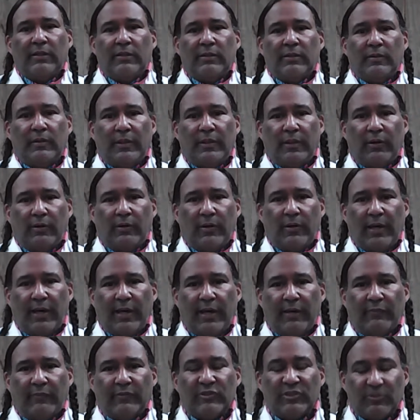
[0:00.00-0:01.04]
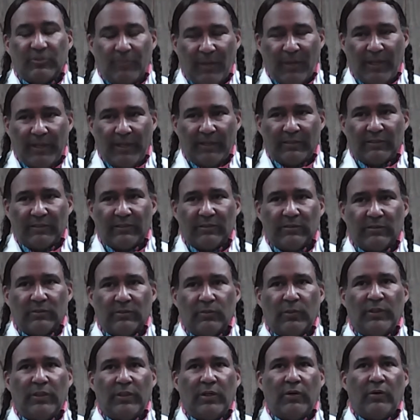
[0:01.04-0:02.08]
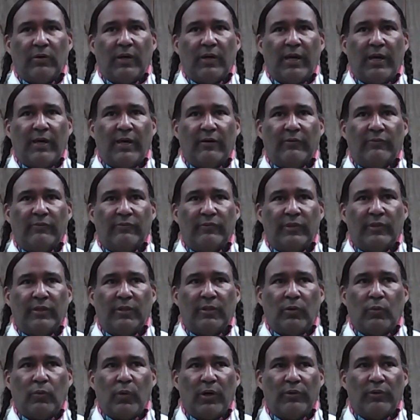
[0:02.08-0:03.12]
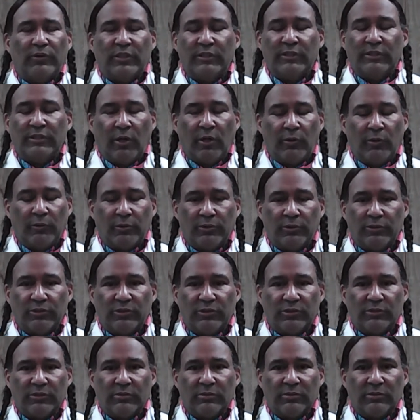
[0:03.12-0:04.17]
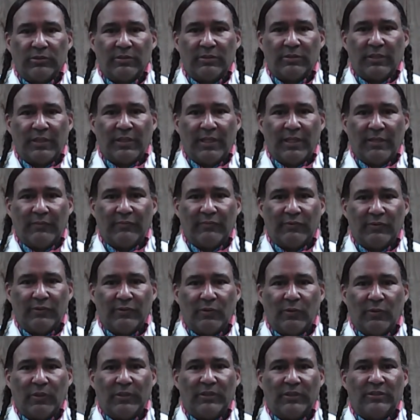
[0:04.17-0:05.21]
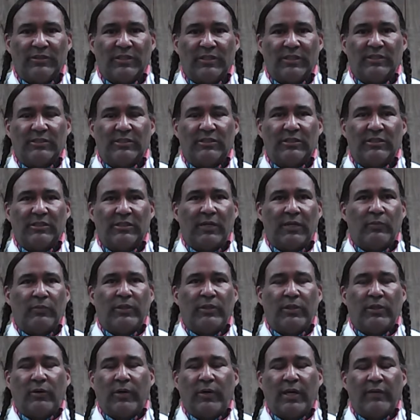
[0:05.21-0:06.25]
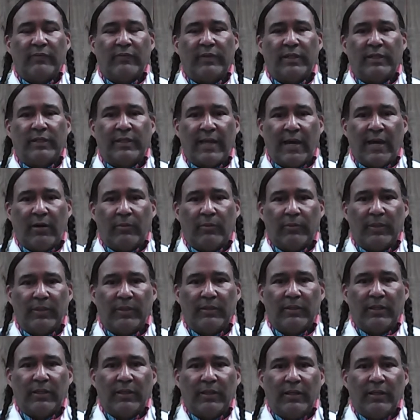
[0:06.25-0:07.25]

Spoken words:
We don't have a space. We don't have, wealthy donors to give to the organization, and we don't have an endowment.